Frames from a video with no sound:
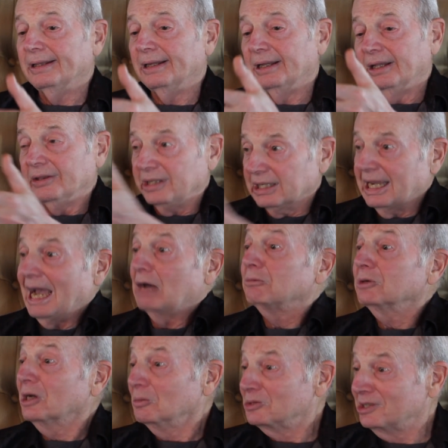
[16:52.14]
uh, the
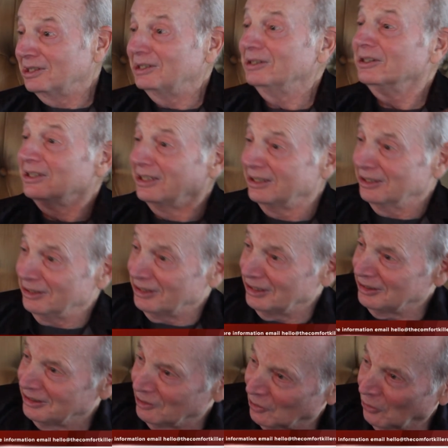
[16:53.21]
accountant comes in, the, the,
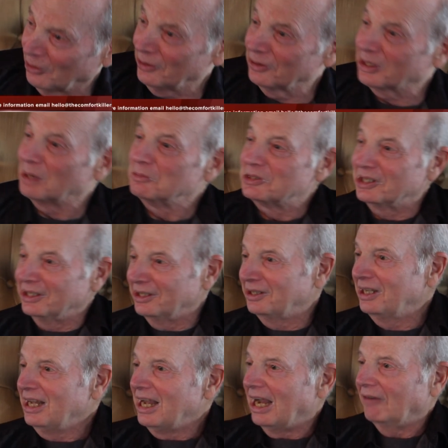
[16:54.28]
the lawyer comes in,
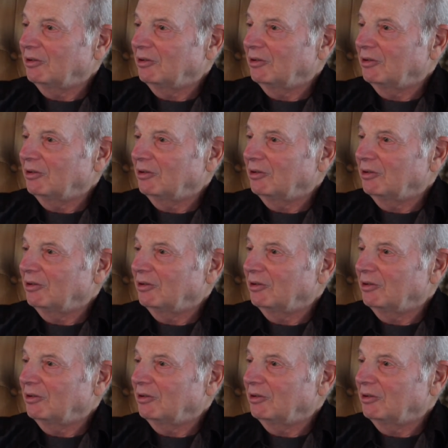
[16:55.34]
yep.